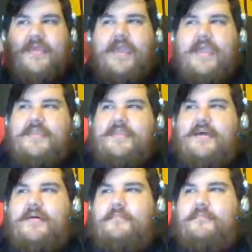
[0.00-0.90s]
and
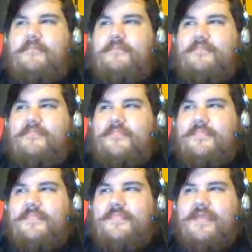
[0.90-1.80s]
um,
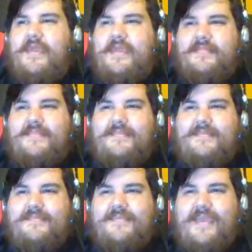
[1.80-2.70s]
and
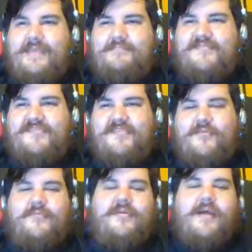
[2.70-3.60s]
and so